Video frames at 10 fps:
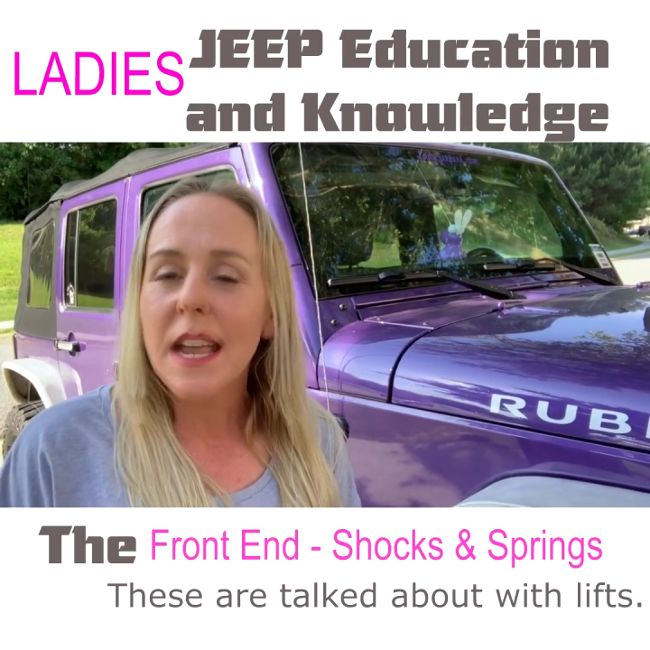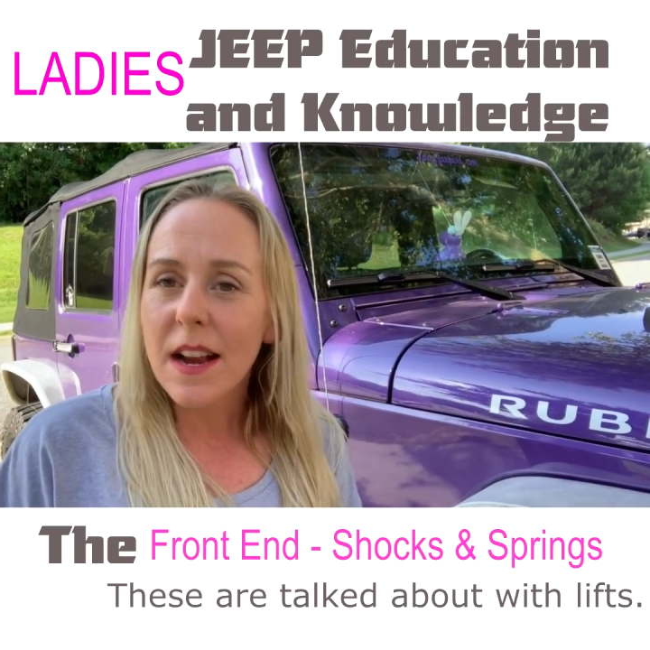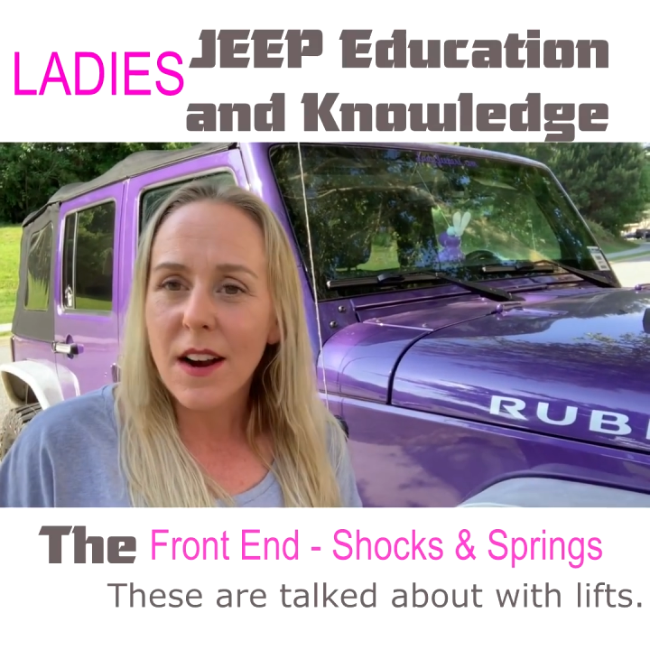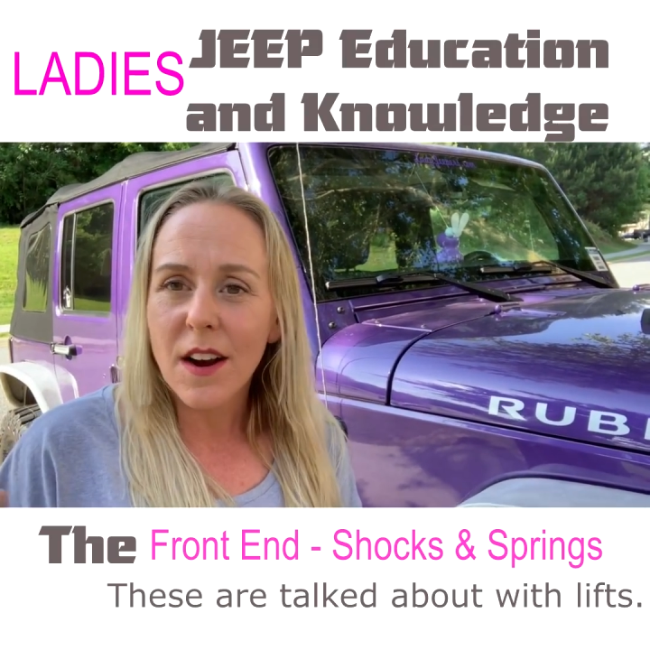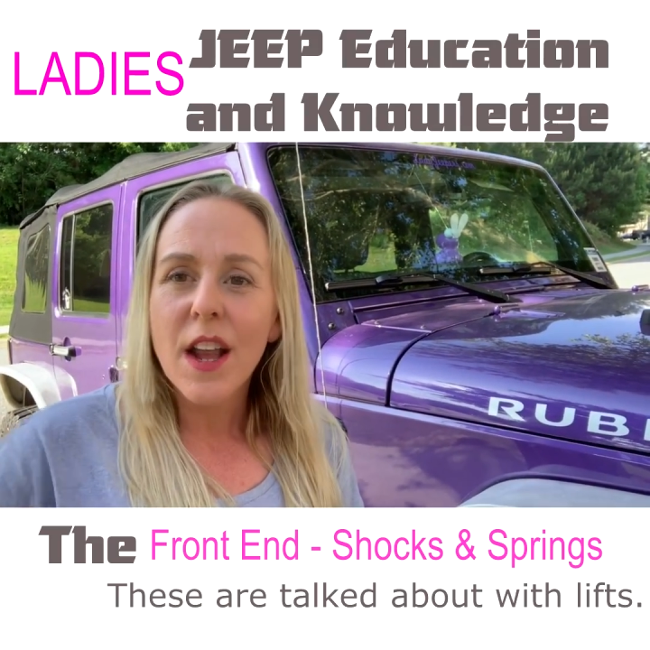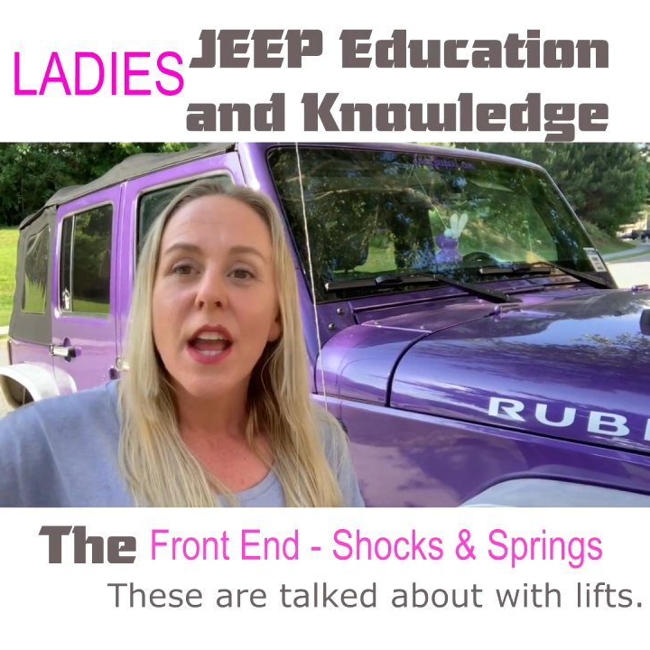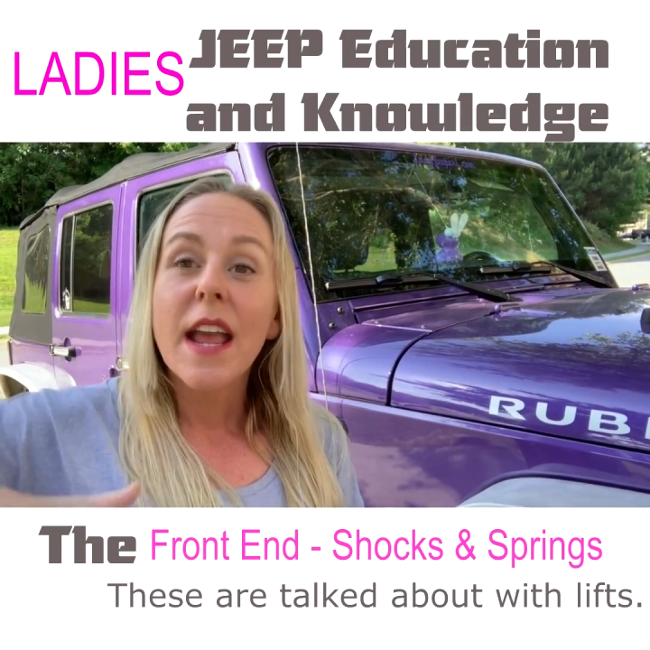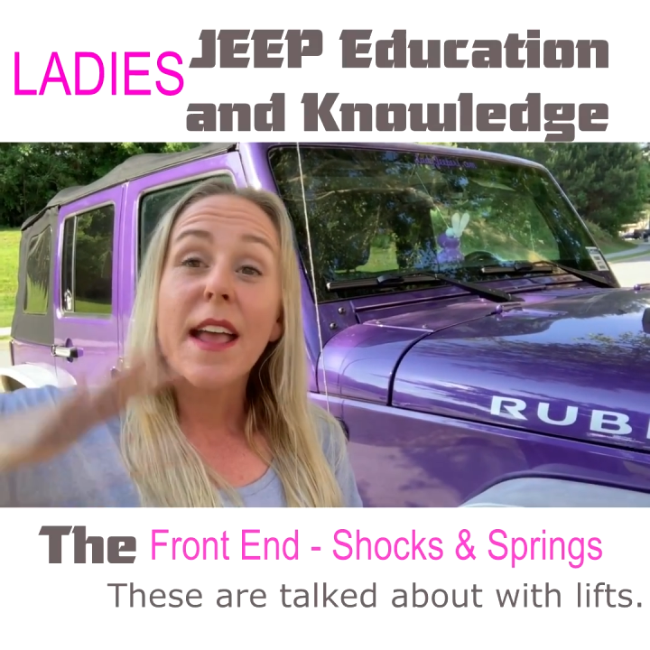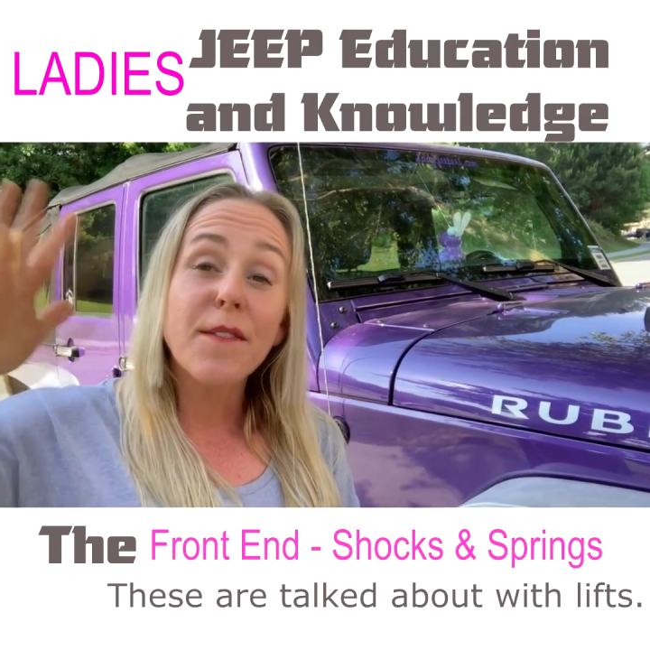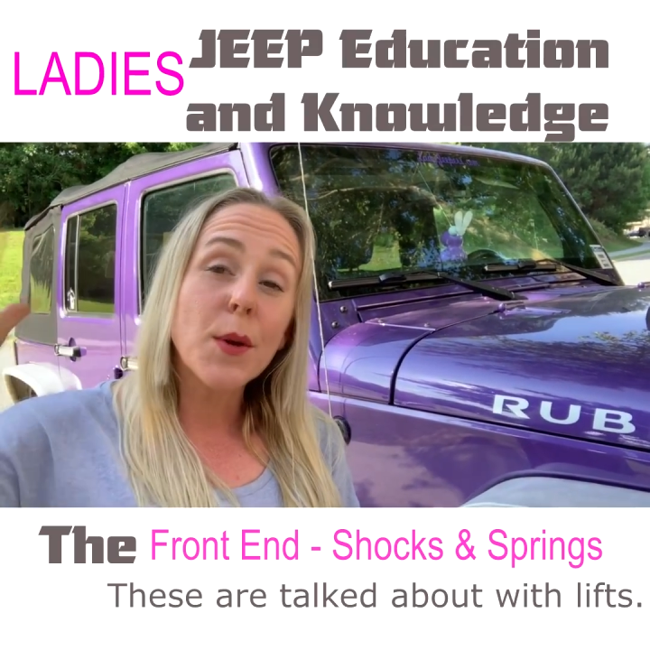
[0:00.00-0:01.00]
hear
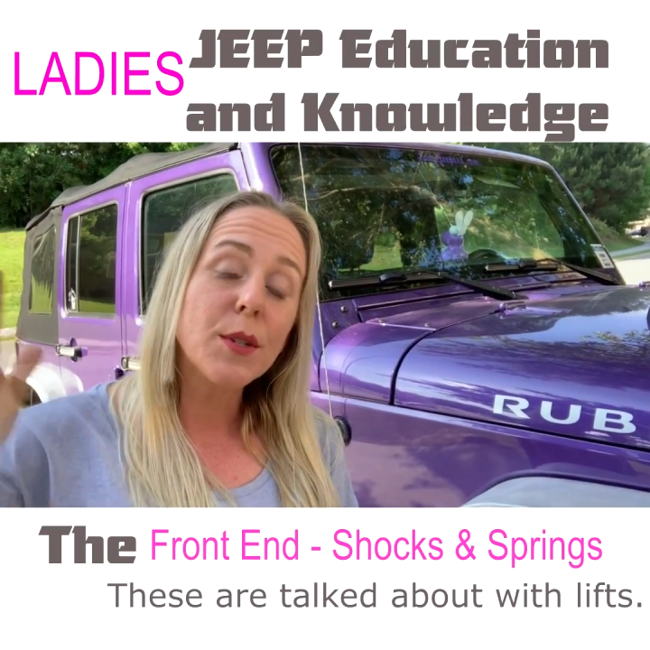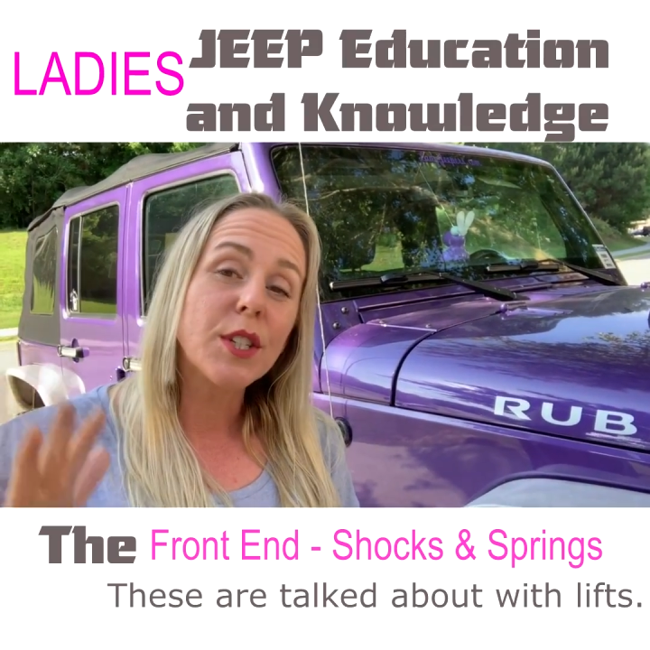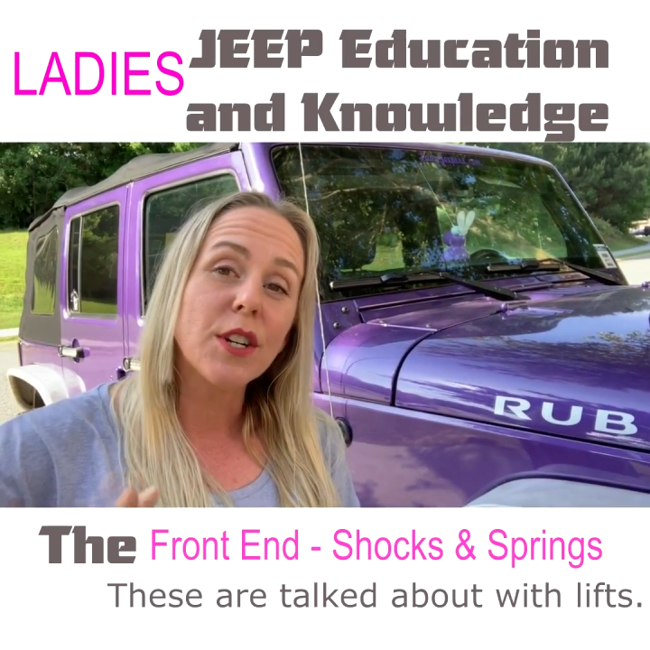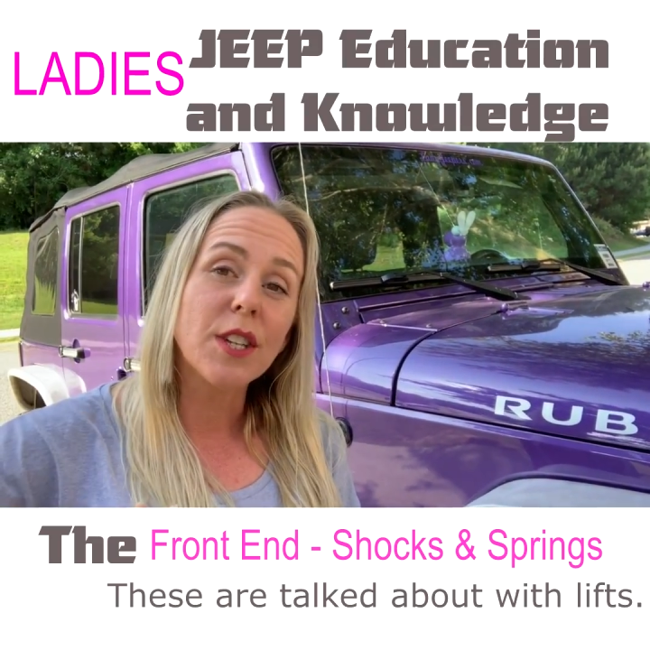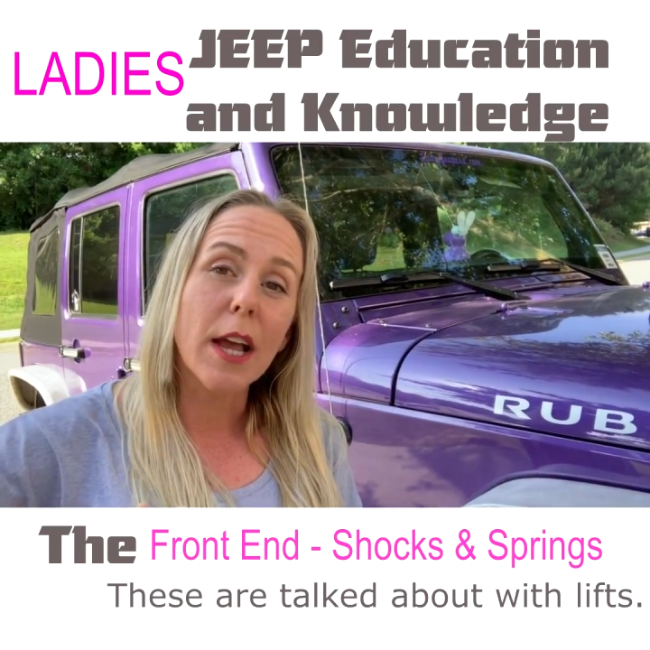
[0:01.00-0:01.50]
if you start